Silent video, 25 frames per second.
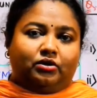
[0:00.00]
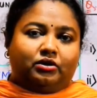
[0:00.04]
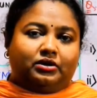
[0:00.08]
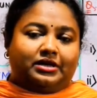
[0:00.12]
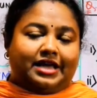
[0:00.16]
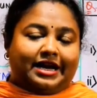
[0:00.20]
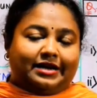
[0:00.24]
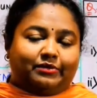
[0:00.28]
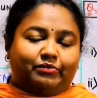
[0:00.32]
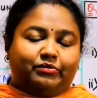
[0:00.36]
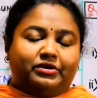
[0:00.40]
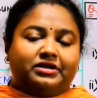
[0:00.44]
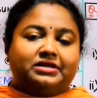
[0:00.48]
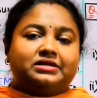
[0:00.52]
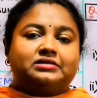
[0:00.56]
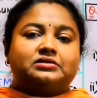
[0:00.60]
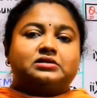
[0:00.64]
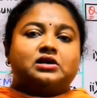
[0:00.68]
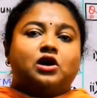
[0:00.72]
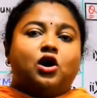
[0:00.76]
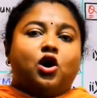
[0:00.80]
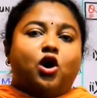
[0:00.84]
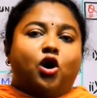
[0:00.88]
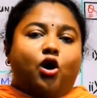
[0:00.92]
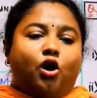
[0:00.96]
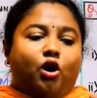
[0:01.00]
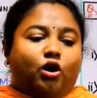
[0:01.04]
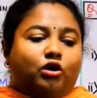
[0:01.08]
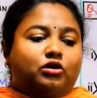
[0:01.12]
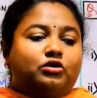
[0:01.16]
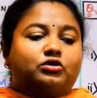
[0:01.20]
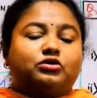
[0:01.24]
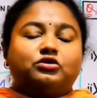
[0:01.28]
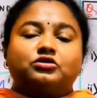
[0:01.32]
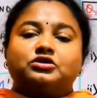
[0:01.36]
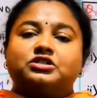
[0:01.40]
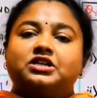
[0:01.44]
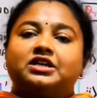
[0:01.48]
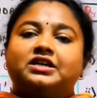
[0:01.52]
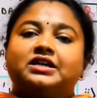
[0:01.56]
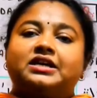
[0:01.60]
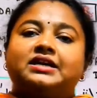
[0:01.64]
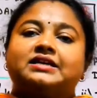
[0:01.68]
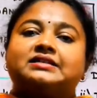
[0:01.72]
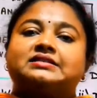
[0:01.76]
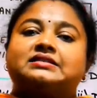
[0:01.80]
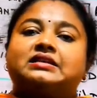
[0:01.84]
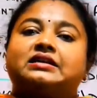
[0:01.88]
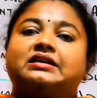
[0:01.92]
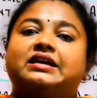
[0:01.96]
That means
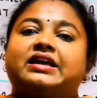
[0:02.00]
ontogeny is the